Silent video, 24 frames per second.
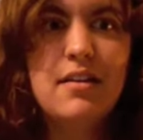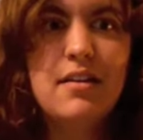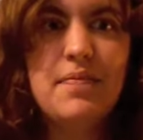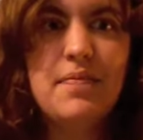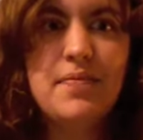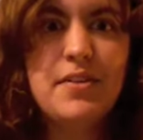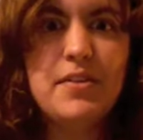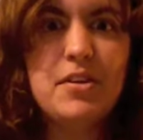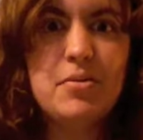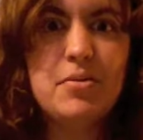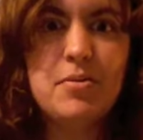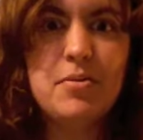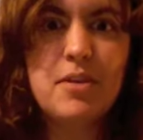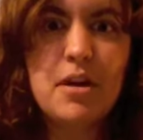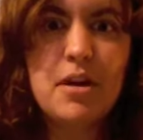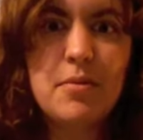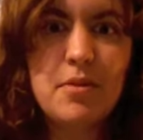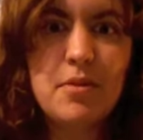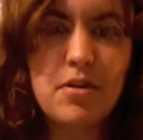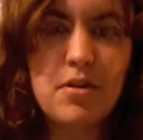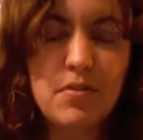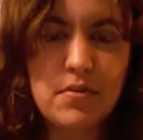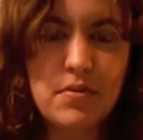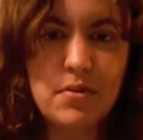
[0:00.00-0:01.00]
you become
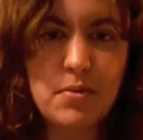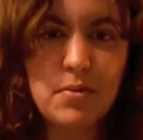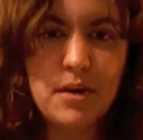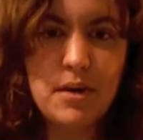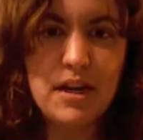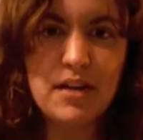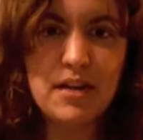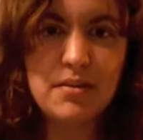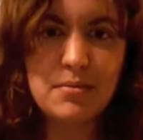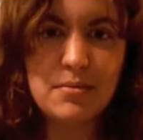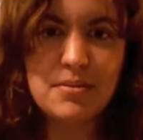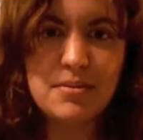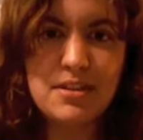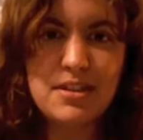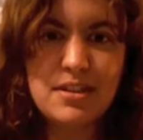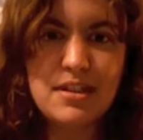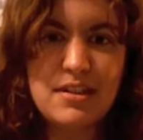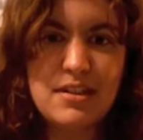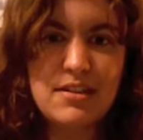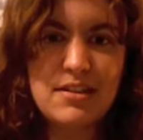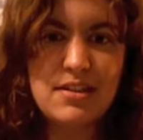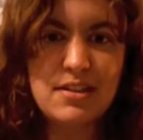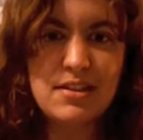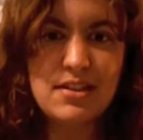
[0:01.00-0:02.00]
overwhelmed.
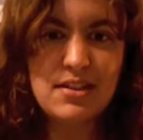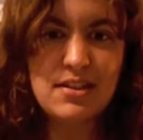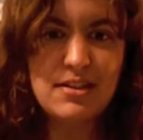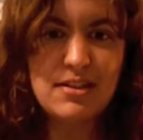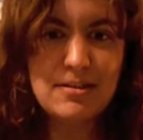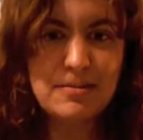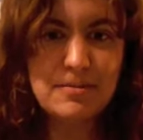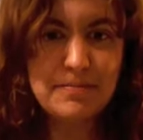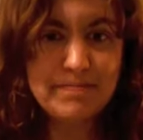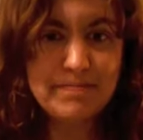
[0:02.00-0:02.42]
It just,